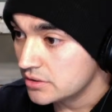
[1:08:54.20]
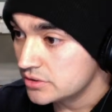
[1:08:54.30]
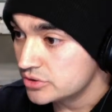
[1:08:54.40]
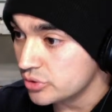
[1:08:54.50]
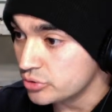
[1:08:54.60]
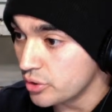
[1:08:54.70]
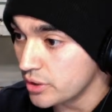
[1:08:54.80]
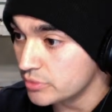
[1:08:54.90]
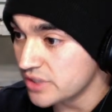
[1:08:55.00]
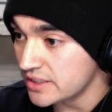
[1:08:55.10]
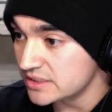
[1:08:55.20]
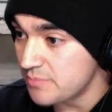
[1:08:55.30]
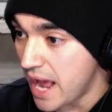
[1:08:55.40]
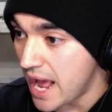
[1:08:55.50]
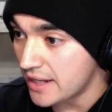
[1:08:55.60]
So Tony was on his
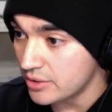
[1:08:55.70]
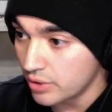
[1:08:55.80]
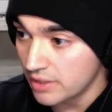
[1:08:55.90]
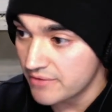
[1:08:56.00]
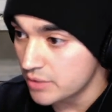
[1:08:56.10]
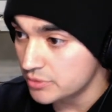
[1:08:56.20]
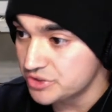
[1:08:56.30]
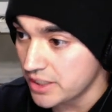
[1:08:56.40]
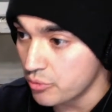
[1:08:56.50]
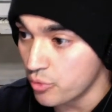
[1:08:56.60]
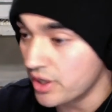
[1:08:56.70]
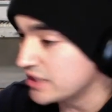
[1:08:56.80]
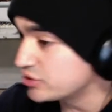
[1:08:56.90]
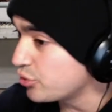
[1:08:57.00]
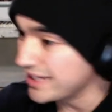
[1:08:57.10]
back, and Oliveira was trying to work, and
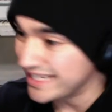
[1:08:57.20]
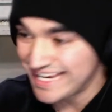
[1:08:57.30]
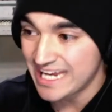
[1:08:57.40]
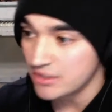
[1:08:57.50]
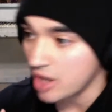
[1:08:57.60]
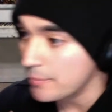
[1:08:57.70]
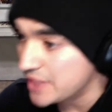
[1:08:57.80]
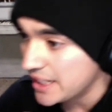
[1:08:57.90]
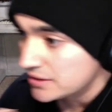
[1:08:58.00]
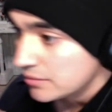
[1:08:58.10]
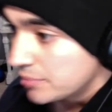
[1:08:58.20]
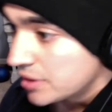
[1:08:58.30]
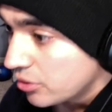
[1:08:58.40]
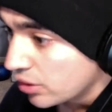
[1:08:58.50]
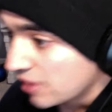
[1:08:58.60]
Tony up kicked him,
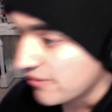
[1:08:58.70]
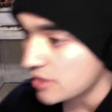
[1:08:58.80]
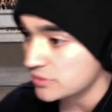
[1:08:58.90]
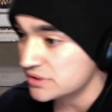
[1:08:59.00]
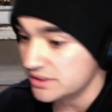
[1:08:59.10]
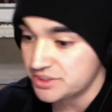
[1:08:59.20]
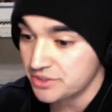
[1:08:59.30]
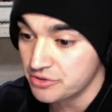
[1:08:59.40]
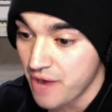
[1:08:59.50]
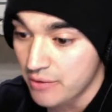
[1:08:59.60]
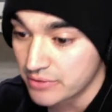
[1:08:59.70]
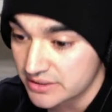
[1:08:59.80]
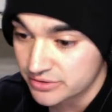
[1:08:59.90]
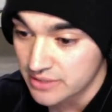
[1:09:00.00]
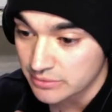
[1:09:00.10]
but Oliveira was considered grounded,
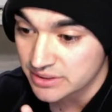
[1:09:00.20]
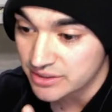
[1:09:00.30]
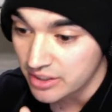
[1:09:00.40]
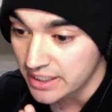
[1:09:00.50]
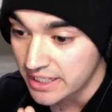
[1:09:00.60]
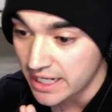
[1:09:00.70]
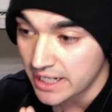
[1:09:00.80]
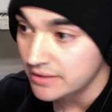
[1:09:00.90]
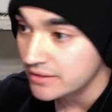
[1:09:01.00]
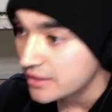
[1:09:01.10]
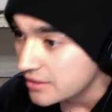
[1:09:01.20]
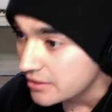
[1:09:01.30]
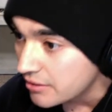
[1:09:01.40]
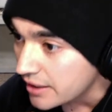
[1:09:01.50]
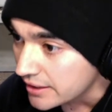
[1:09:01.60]
so that was a dirty kick. All
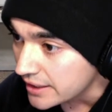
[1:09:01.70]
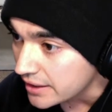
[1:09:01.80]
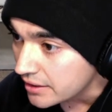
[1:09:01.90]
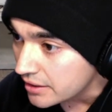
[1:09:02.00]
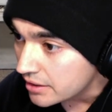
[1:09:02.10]
right, look at it.